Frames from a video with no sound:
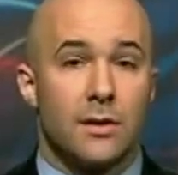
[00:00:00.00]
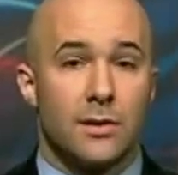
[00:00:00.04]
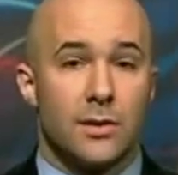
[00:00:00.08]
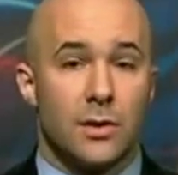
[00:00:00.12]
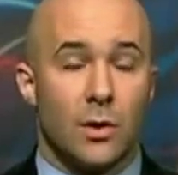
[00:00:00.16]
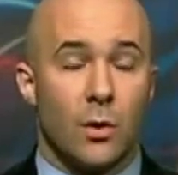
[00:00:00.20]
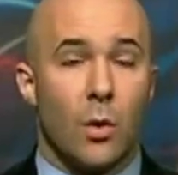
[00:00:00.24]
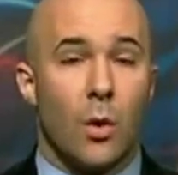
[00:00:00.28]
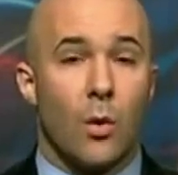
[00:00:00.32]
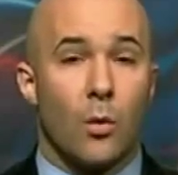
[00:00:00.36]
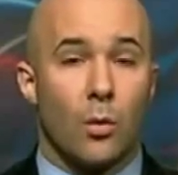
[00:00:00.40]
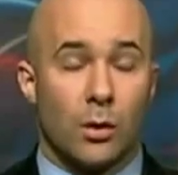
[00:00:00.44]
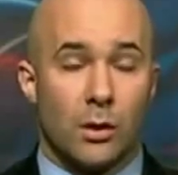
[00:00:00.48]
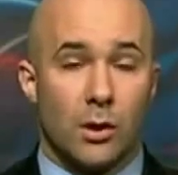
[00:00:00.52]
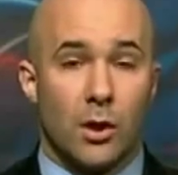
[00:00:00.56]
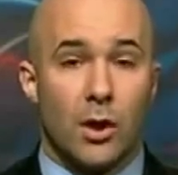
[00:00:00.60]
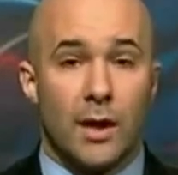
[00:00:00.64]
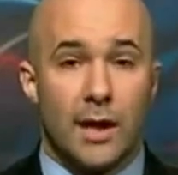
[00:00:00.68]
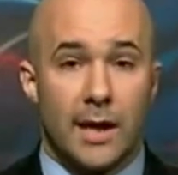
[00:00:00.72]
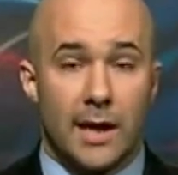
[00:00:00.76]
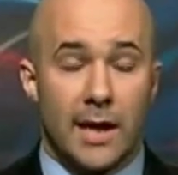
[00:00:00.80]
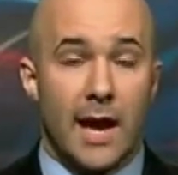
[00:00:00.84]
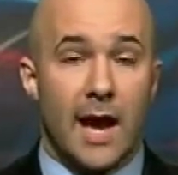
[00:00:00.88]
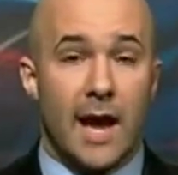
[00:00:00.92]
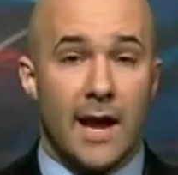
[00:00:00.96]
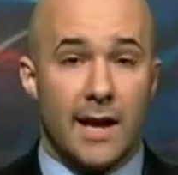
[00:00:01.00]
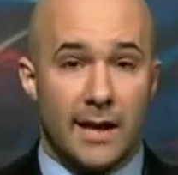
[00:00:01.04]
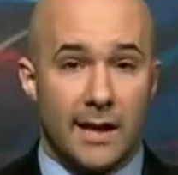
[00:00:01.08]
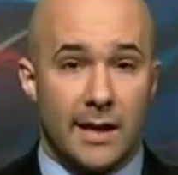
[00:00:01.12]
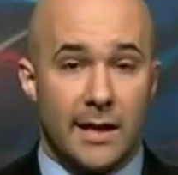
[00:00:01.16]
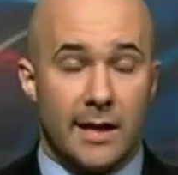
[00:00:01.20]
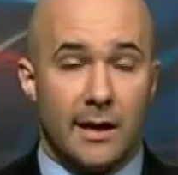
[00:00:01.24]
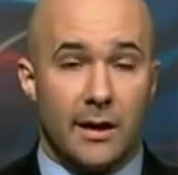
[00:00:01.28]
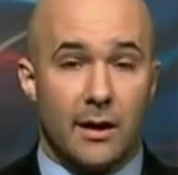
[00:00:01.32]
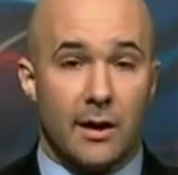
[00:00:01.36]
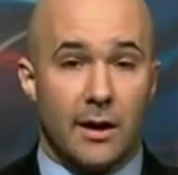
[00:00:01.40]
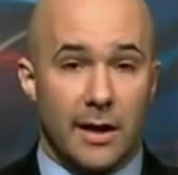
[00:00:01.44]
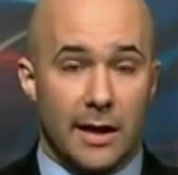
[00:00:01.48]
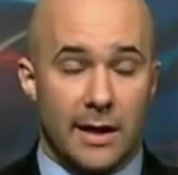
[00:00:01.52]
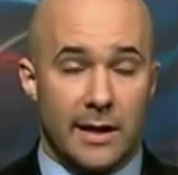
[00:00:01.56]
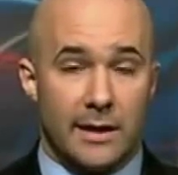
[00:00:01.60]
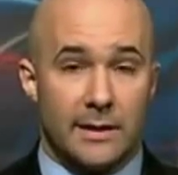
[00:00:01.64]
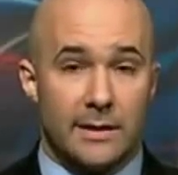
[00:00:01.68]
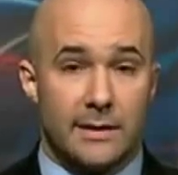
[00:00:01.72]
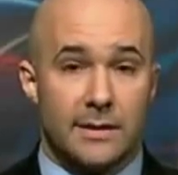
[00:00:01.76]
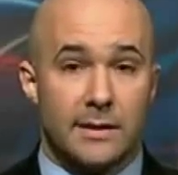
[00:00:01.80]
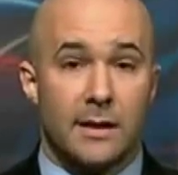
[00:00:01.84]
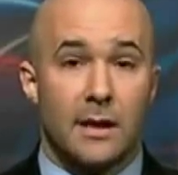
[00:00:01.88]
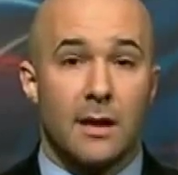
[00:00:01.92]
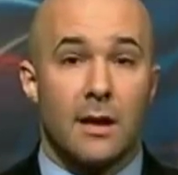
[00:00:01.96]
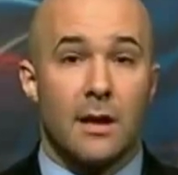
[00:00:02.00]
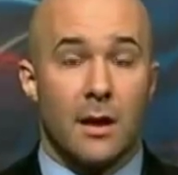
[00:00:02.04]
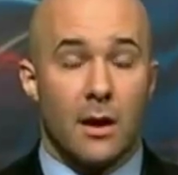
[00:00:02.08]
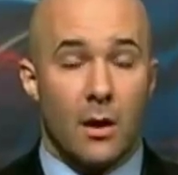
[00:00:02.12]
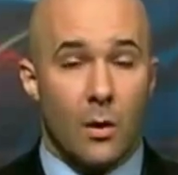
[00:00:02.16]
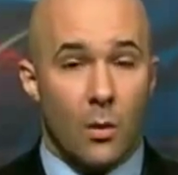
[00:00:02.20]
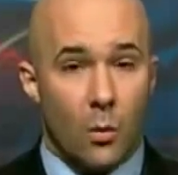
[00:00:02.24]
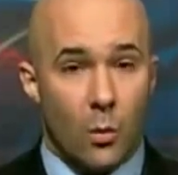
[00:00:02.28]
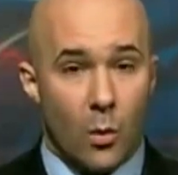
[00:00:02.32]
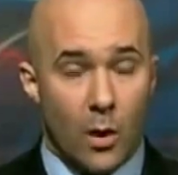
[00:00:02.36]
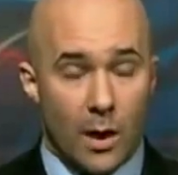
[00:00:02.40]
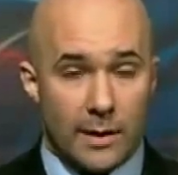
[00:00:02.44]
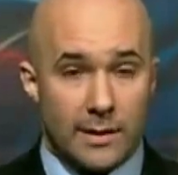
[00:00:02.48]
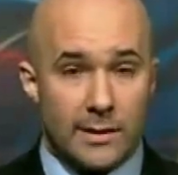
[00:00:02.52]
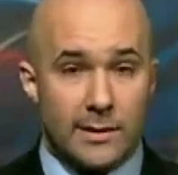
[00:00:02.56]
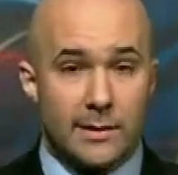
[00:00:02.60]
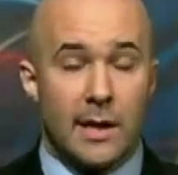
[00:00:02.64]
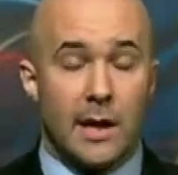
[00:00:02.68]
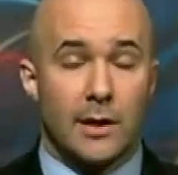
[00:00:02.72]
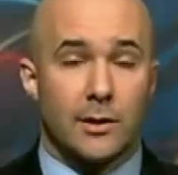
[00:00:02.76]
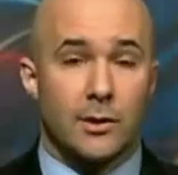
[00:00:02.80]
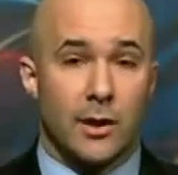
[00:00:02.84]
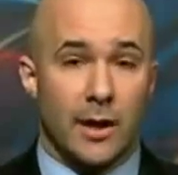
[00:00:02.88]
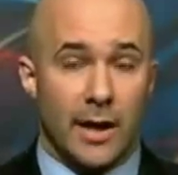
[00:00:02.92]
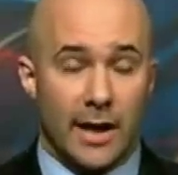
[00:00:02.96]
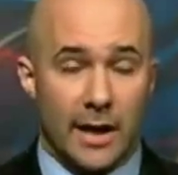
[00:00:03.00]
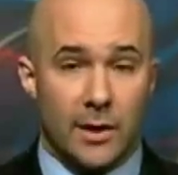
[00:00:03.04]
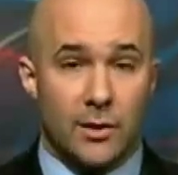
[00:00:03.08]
So what we're looking at here is once Dr.